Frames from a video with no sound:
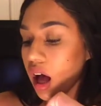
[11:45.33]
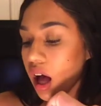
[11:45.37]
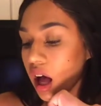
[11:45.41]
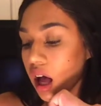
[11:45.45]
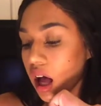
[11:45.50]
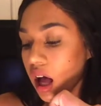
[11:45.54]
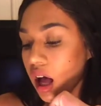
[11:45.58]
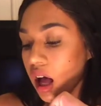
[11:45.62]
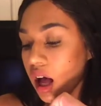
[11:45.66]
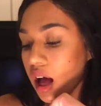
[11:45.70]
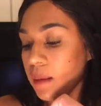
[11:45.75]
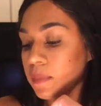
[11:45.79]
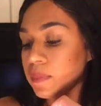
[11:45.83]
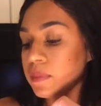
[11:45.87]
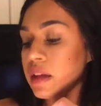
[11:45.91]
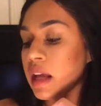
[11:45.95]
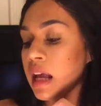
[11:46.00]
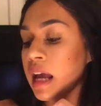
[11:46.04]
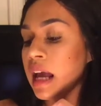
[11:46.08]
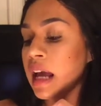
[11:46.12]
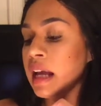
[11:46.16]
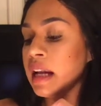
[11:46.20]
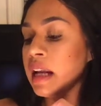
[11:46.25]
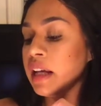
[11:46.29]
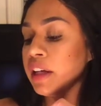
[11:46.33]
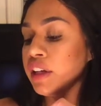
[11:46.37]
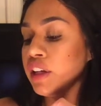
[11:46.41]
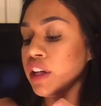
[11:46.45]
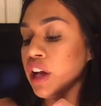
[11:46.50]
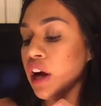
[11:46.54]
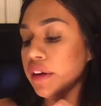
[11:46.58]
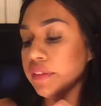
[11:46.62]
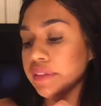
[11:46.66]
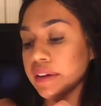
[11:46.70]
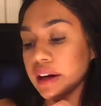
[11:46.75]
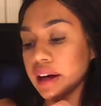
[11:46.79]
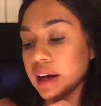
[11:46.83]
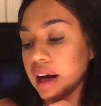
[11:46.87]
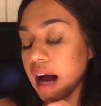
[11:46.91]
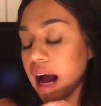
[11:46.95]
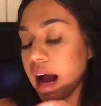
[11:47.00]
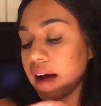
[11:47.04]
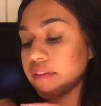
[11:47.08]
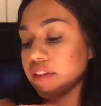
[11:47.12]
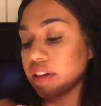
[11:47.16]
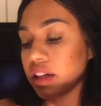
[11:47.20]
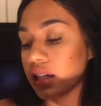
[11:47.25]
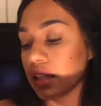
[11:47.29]
And
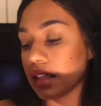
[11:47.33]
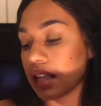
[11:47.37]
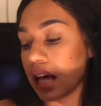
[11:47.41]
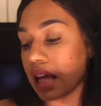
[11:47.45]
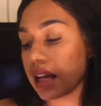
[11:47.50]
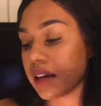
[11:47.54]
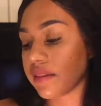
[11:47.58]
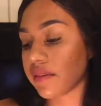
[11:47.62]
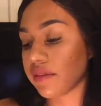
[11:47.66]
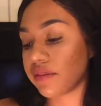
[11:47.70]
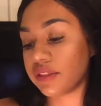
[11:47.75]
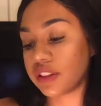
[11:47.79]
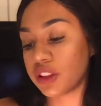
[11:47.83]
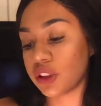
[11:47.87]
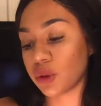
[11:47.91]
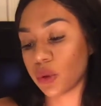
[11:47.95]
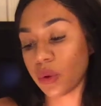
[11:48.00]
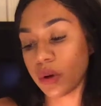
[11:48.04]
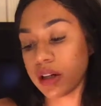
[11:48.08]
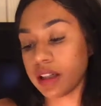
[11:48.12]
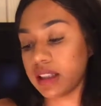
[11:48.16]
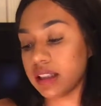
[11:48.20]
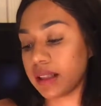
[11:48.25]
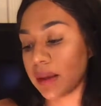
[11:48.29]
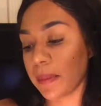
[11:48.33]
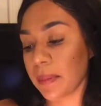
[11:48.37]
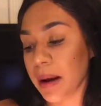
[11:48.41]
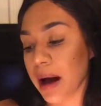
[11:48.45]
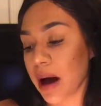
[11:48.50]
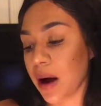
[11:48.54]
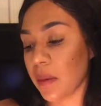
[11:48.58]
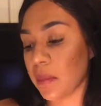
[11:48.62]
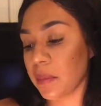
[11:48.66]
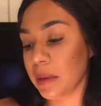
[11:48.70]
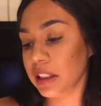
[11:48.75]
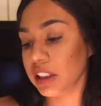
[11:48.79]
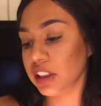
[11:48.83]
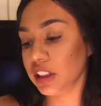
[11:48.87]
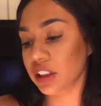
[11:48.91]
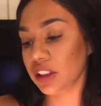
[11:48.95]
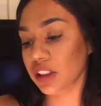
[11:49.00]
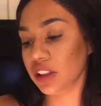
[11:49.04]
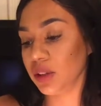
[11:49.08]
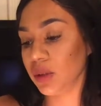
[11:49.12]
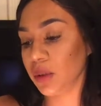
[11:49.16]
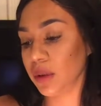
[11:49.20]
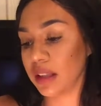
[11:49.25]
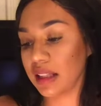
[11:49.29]
I've heard a lot of stories about
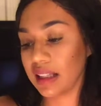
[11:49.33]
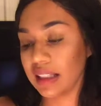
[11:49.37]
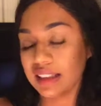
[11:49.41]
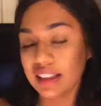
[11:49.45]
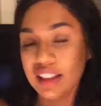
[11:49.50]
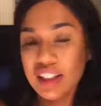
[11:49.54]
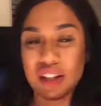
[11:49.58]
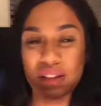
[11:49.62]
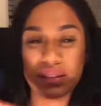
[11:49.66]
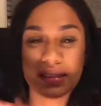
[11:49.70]
bitches doing this,